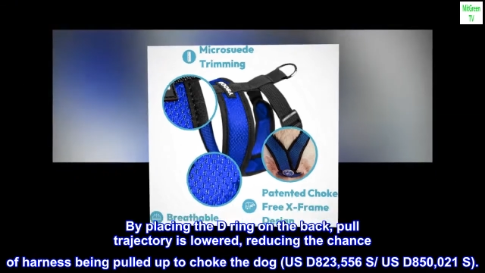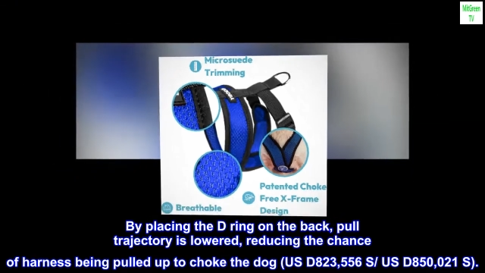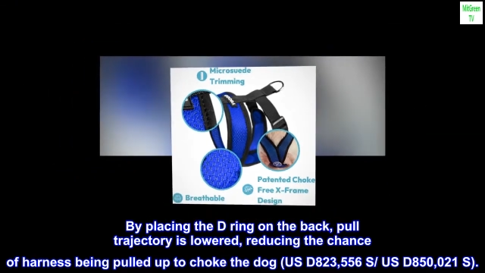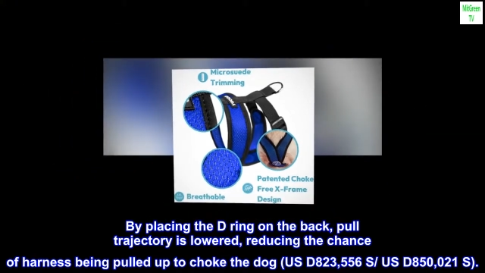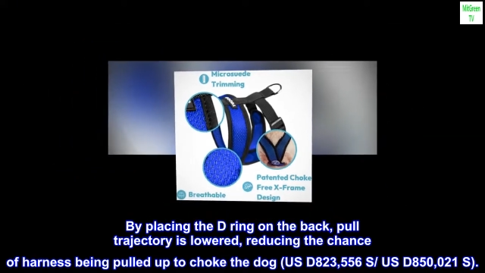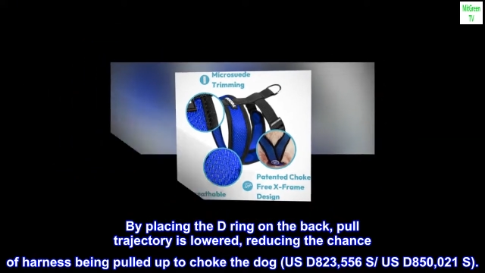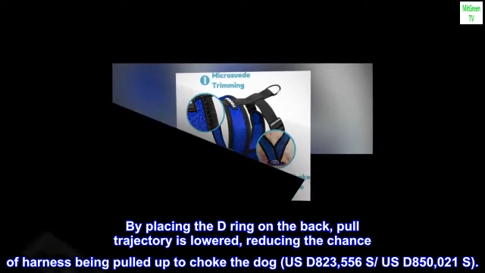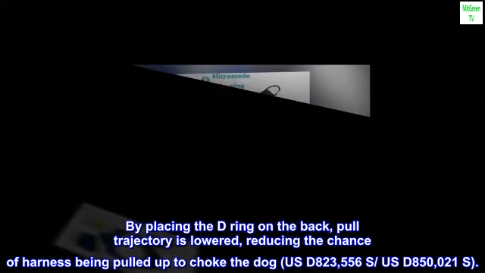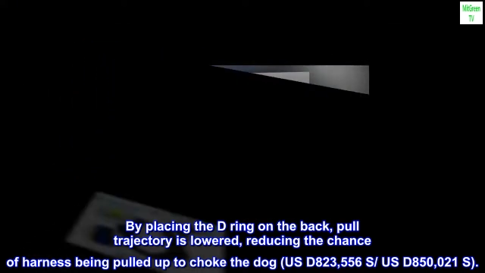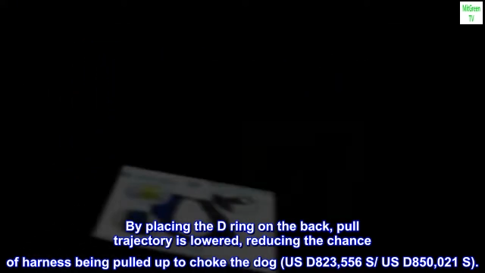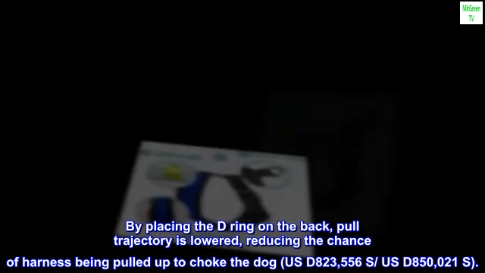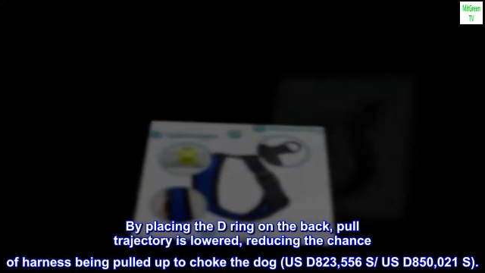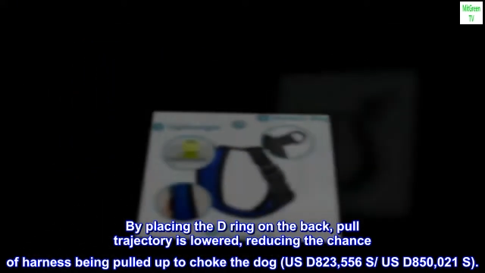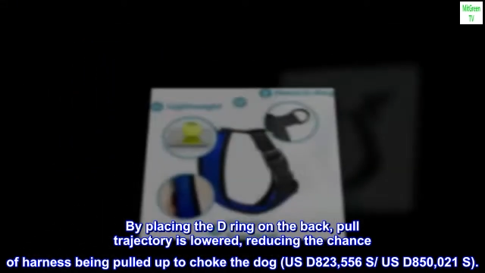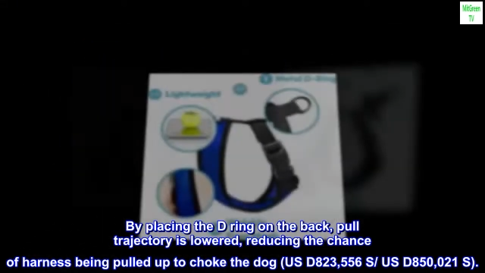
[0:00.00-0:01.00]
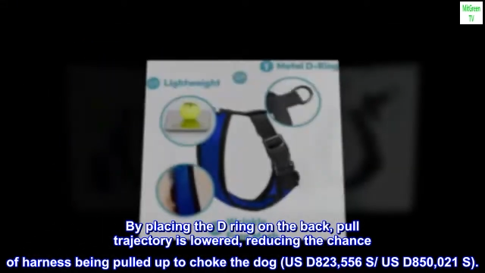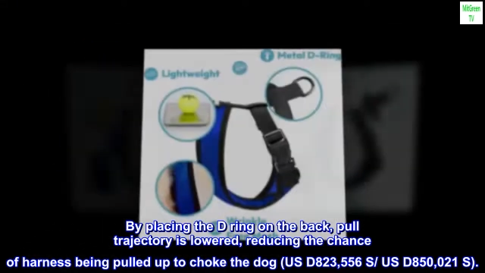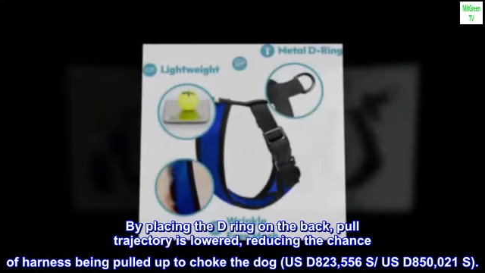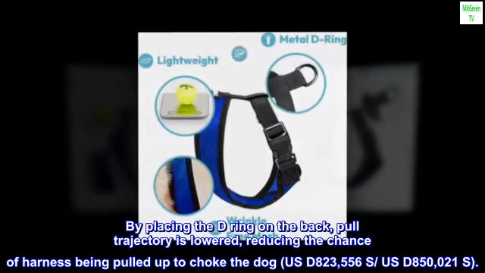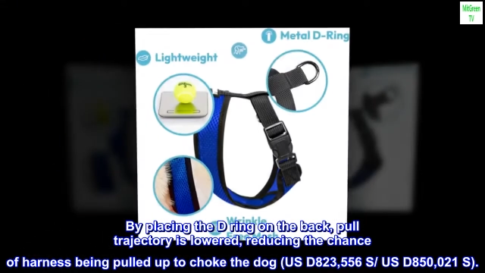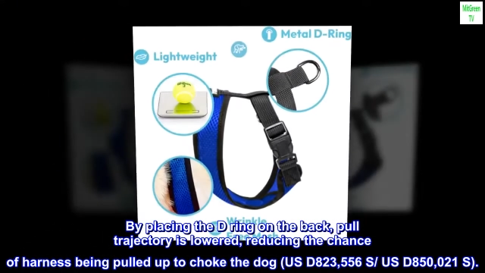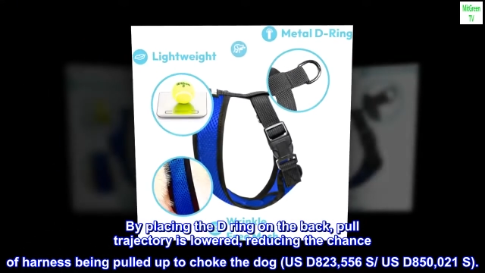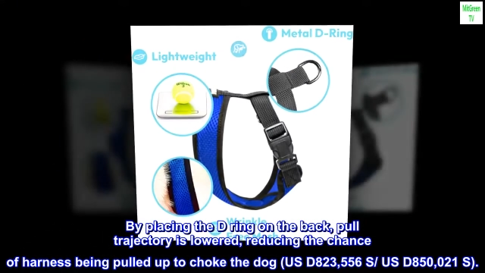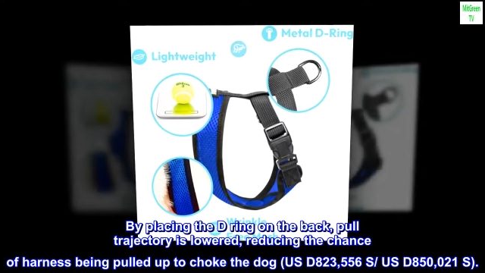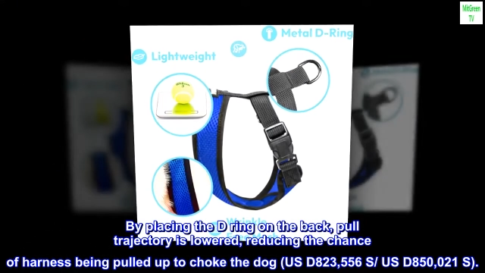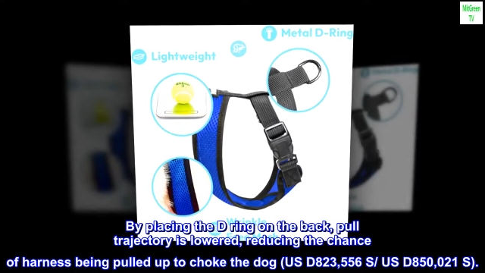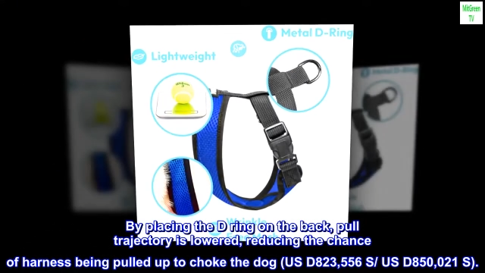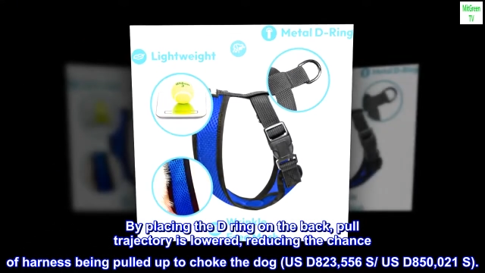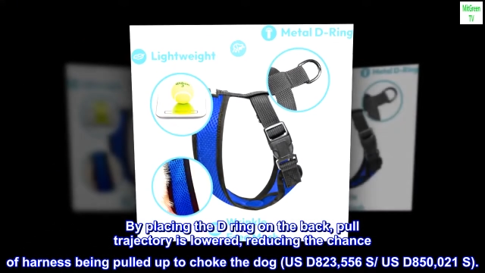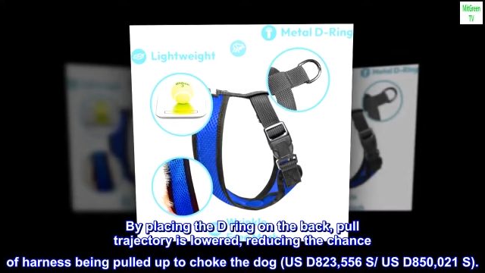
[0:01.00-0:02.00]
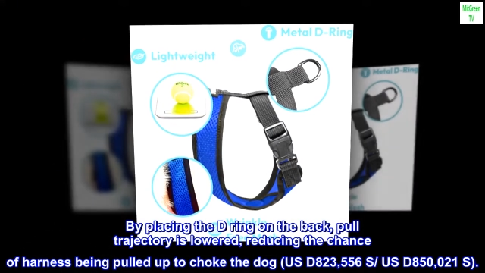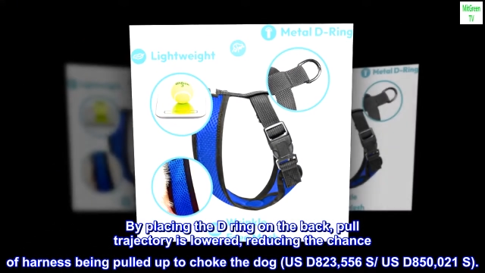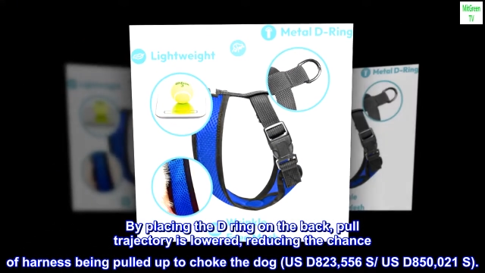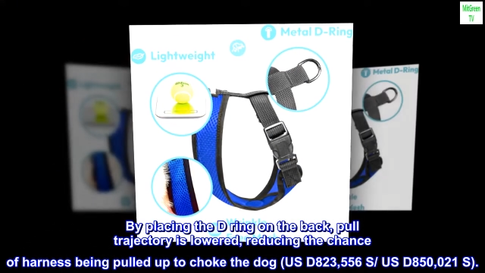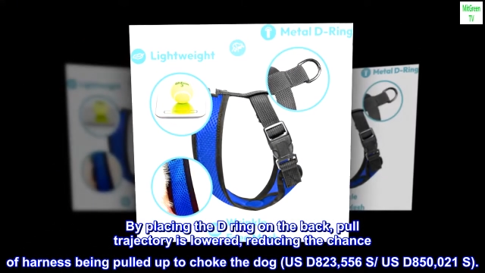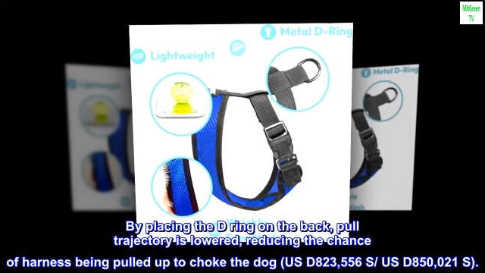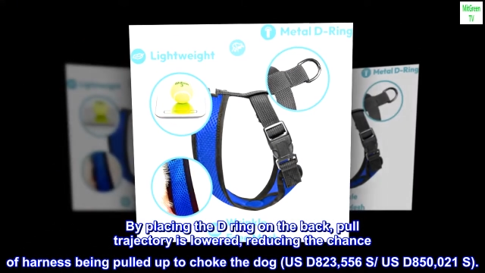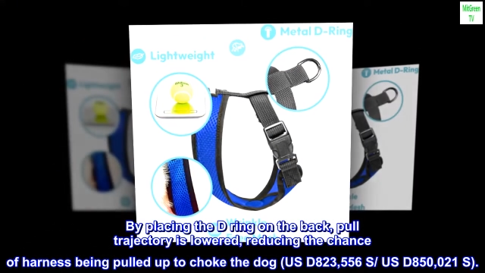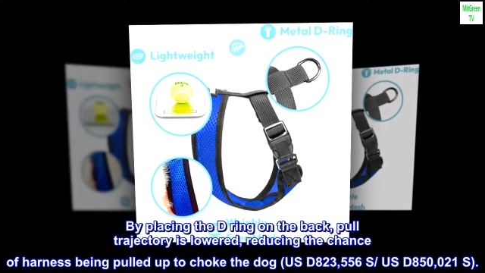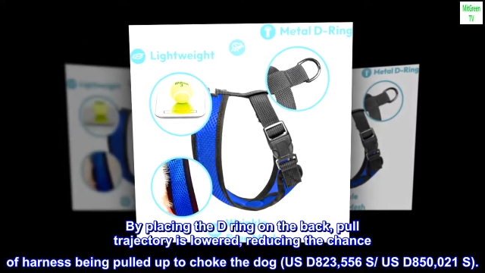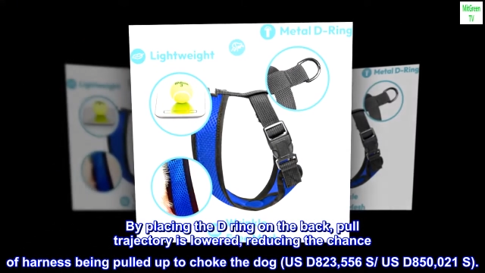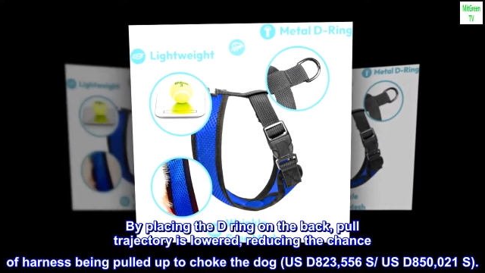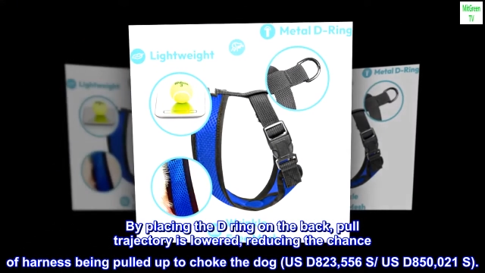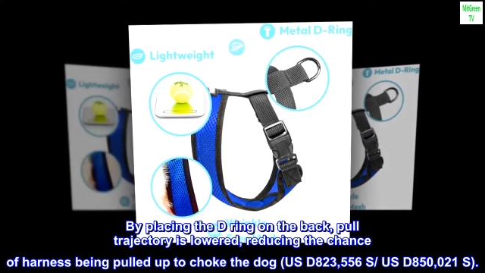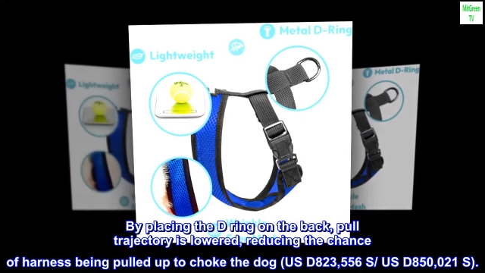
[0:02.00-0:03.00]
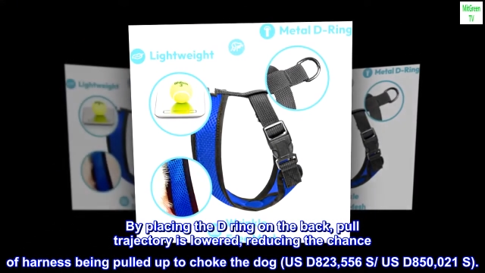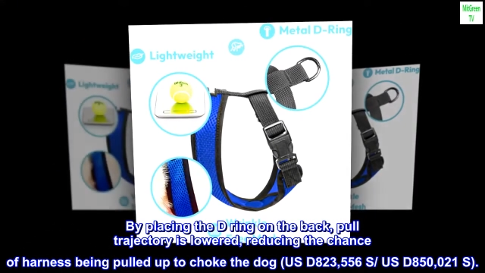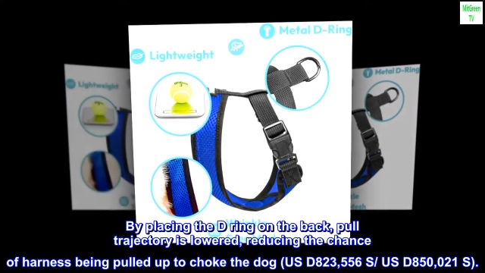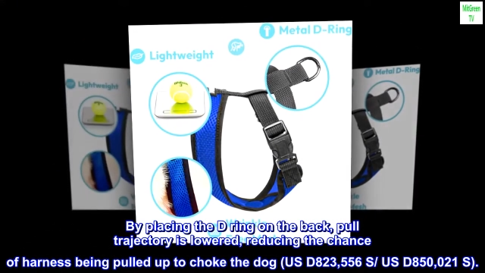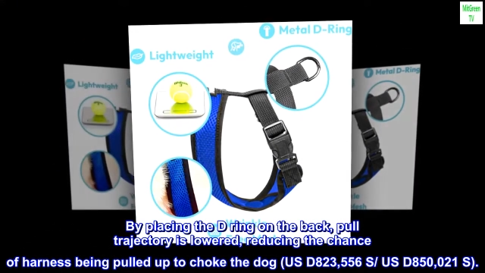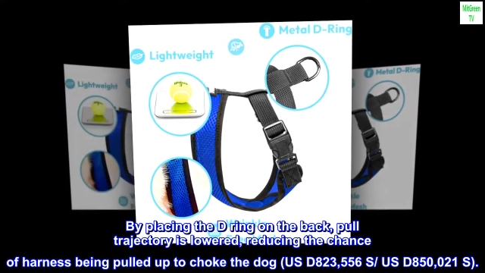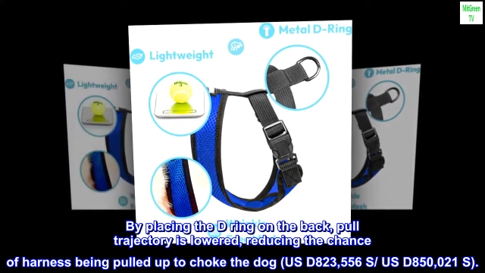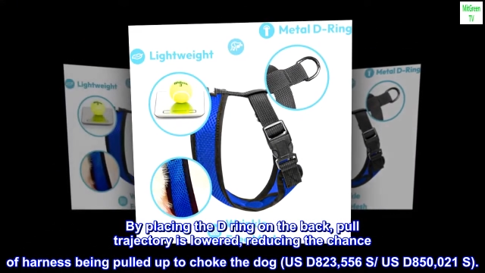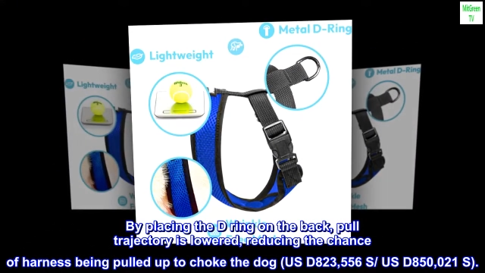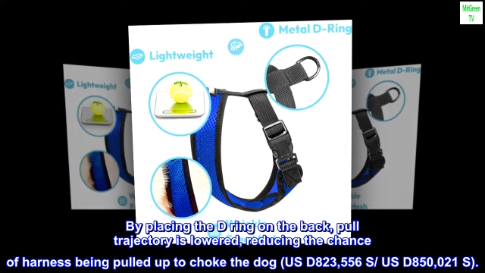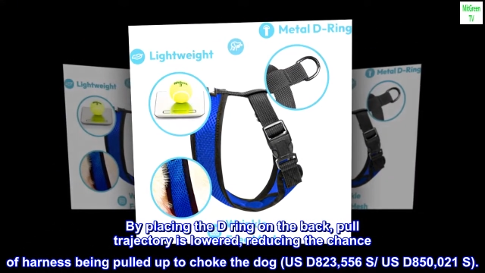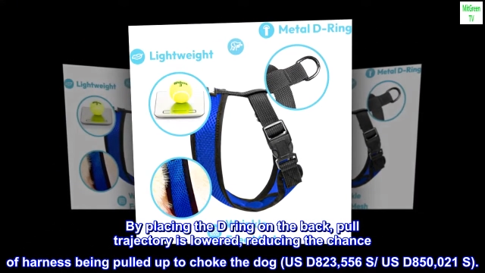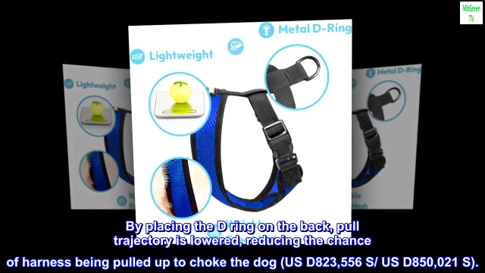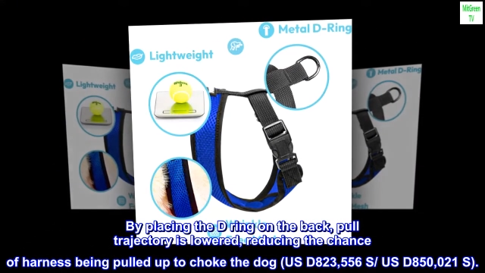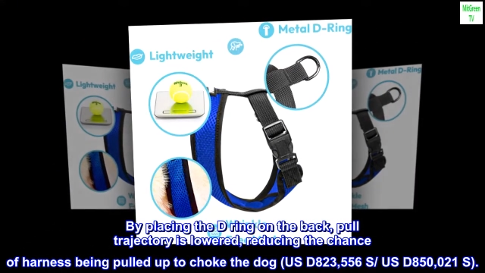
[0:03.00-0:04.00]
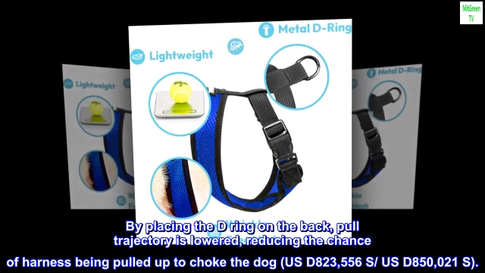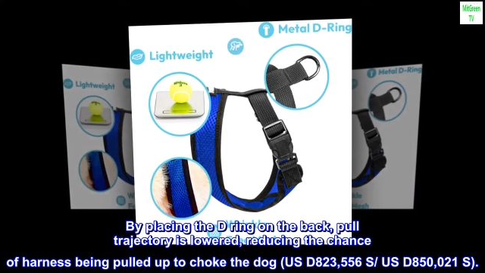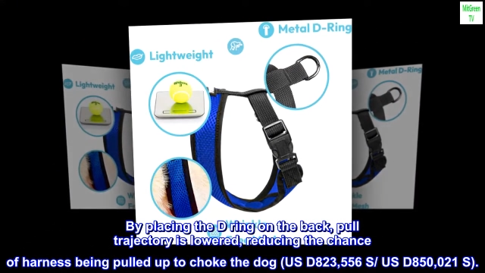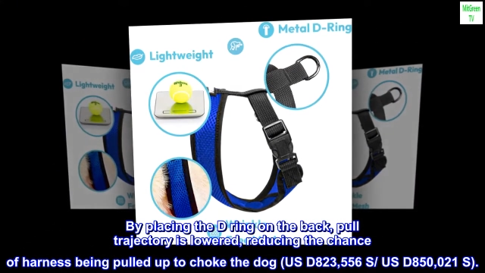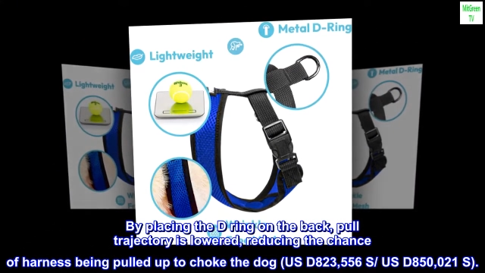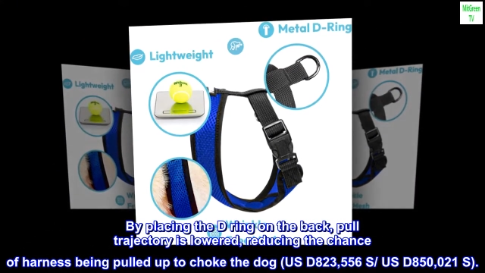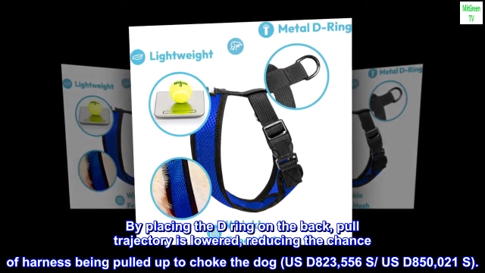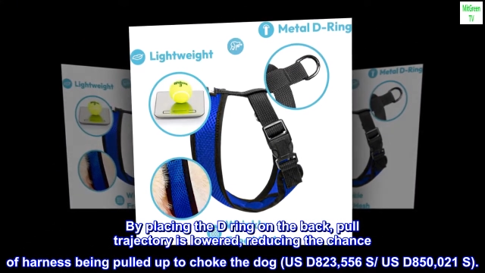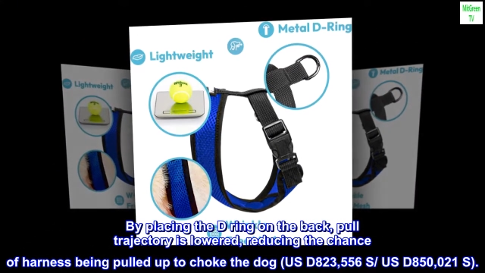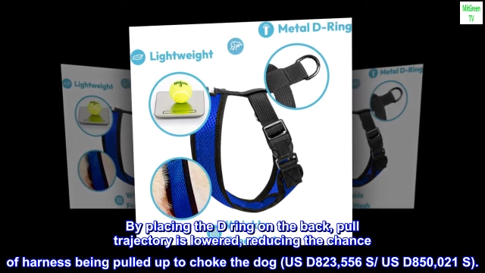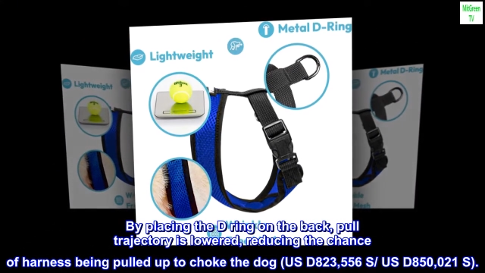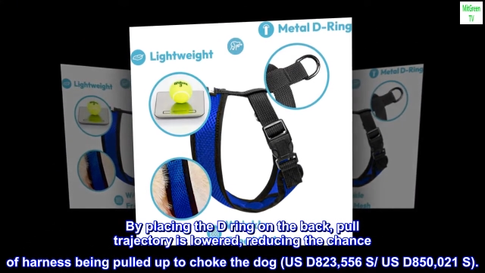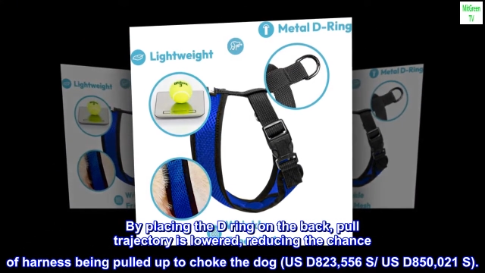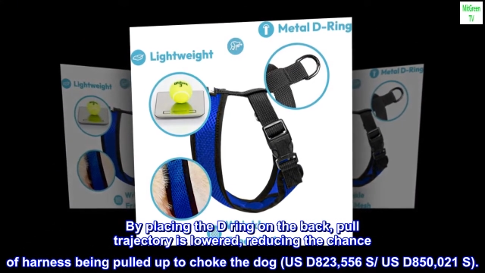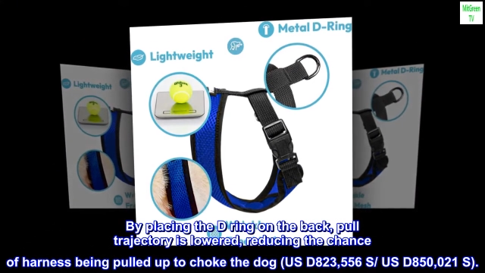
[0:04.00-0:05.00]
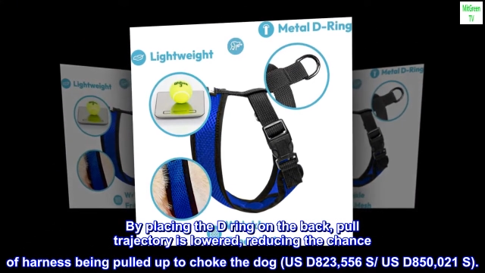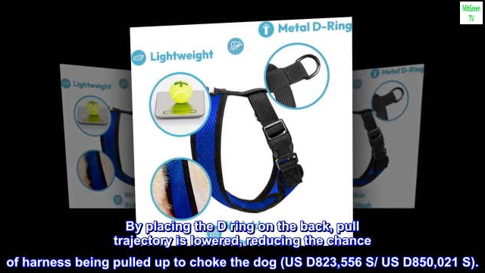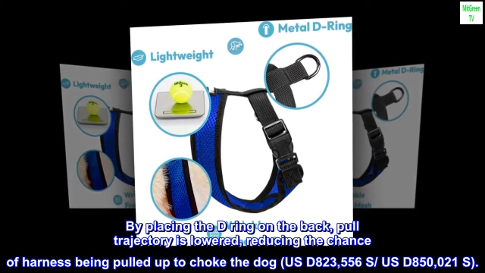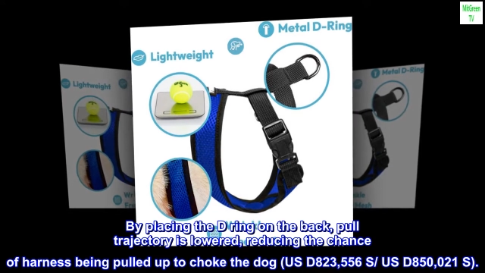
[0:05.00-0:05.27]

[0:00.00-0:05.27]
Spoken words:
(no speaker visible)